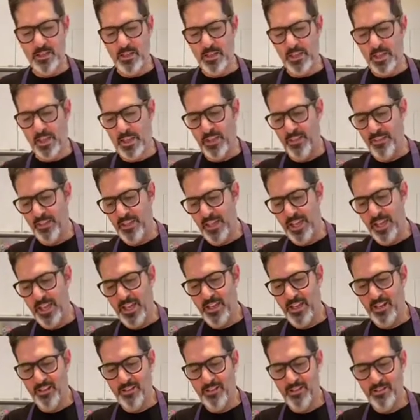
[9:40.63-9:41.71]
And
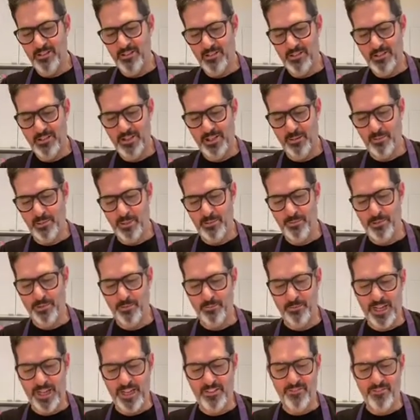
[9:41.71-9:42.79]
then I'm gonna put
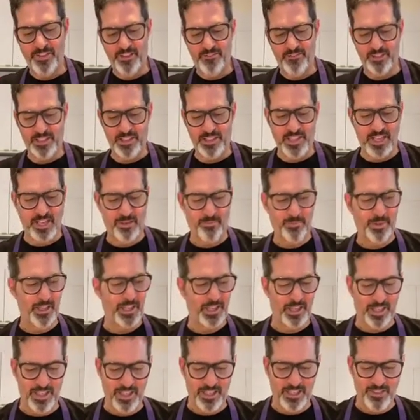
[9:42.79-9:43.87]
my favorite topping
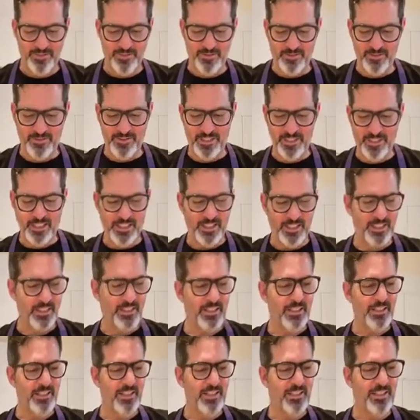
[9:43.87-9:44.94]
on,
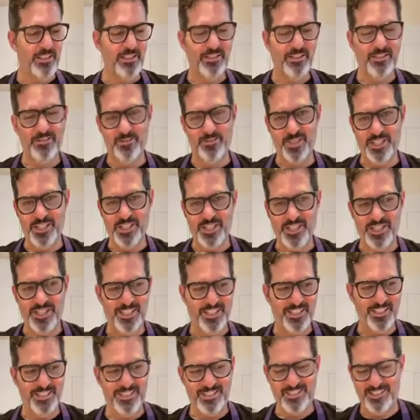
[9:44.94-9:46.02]
which
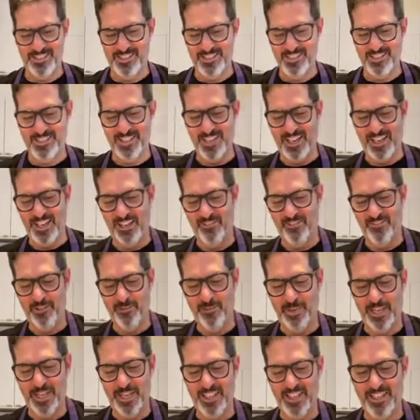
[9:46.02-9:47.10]
not
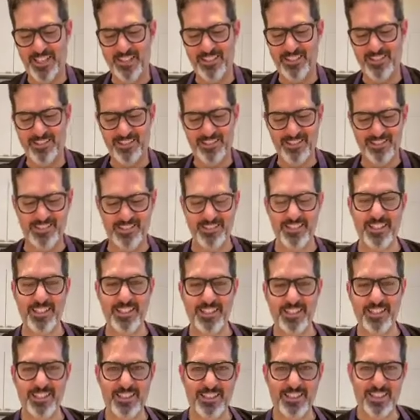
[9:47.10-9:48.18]
everybody
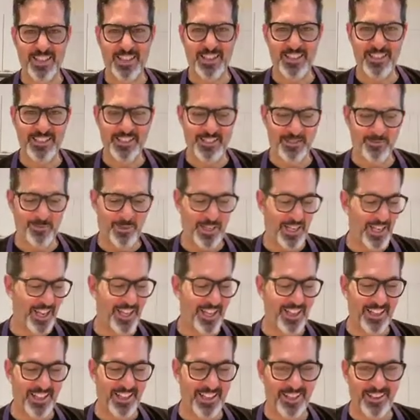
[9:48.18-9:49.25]
likes, but I
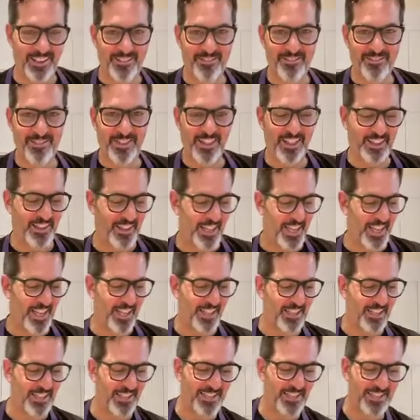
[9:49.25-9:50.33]
love, and that
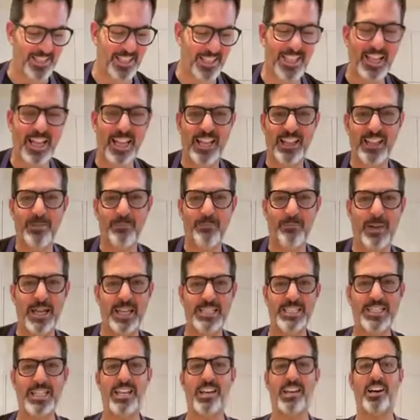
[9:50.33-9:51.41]
is
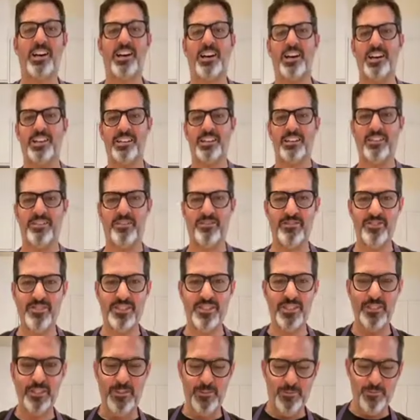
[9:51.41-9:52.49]
Kalamata
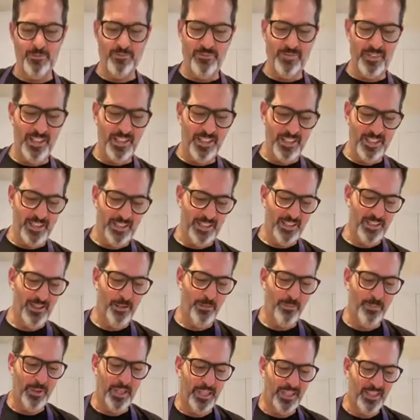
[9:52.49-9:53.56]
olives. No
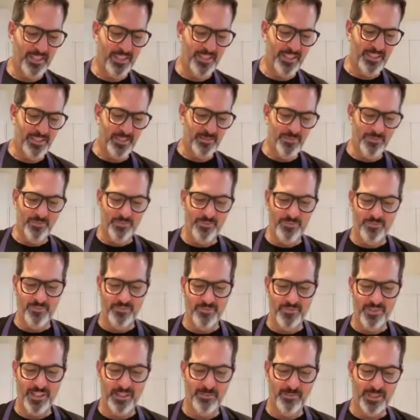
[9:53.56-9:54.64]
pits.
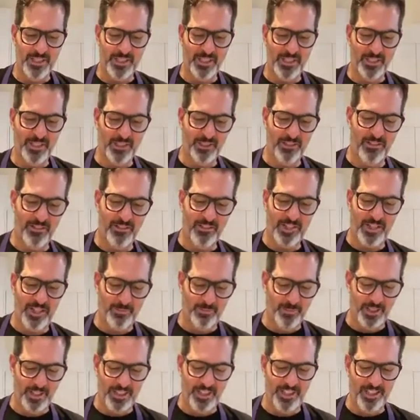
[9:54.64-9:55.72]
I'm just gonna throw a
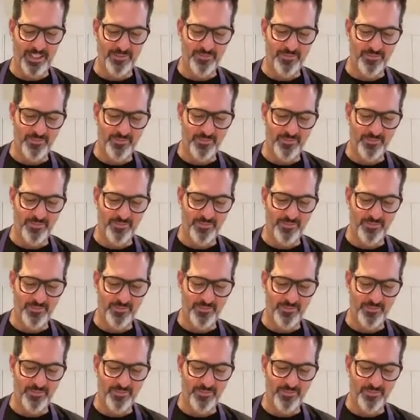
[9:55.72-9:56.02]
couple on.